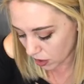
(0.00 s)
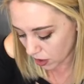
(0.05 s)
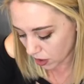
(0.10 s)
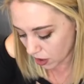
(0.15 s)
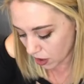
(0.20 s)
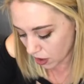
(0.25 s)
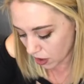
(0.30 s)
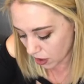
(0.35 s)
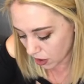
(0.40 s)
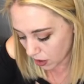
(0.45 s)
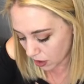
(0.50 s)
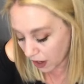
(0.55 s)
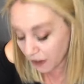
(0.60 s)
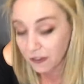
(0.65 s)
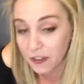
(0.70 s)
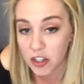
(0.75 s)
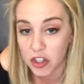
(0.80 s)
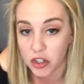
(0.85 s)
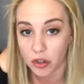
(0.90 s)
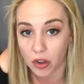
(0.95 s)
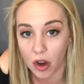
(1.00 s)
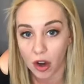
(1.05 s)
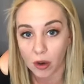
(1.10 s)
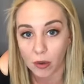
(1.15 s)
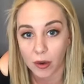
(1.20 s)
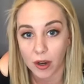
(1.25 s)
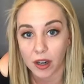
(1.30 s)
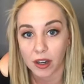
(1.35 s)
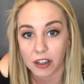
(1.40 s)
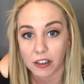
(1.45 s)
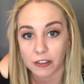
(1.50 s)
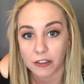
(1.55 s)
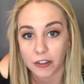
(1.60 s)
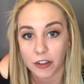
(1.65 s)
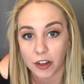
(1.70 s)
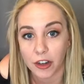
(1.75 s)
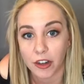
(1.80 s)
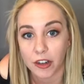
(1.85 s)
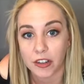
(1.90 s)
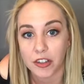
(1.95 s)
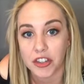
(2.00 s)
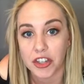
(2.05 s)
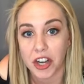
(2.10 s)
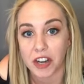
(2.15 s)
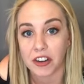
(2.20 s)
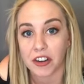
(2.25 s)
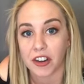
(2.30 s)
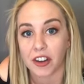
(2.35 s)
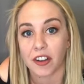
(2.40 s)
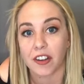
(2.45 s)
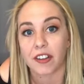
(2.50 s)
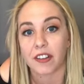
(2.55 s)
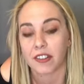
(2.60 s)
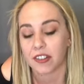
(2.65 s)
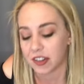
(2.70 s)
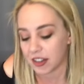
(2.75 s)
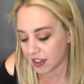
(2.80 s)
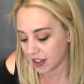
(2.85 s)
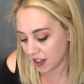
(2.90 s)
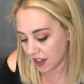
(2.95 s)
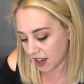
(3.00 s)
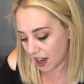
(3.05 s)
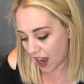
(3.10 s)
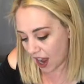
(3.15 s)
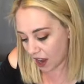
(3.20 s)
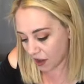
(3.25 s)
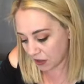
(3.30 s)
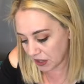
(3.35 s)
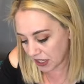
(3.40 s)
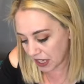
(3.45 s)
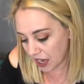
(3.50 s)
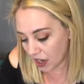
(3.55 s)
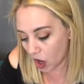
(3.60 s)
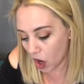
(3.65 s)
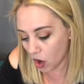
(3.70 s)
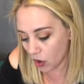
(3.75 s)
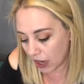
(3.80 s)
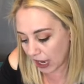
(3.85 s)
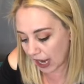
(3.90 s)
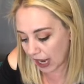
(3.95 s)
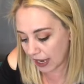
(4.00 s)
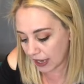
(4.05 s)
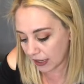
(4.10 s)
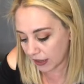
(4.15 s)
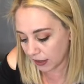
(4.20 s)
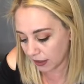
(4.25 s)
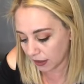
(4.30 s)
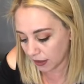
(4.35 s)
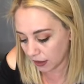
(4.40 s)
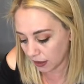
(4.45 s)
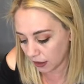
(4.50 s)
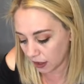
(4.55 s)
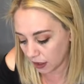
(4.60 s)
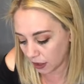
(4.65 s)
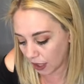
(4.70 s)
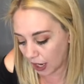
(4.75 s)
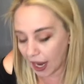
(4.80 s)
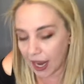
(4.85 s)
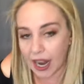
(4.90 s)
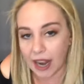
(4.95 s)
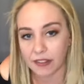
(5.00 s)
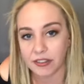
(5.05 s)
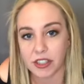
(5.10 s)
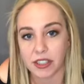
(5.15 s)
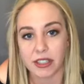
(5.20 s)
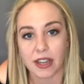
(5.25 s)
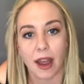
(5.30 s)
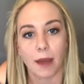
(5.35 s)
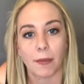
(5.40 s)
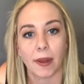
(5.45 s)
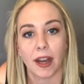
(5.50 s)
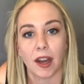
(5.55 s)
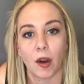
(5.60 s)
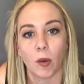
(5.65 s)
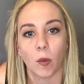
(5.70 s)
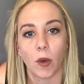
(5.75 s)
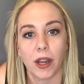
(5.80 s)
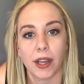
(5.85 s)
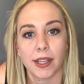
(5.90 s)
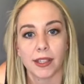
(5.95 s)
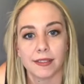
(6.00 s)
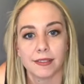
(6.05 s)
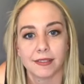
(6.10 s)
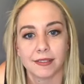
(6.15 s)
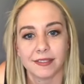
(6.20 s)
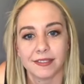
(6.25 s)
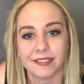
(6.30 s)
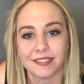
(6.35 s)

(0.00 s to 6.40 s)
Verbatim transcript: uh, official artwork for Shenhe, I was like, okay, I have to dye my hair white.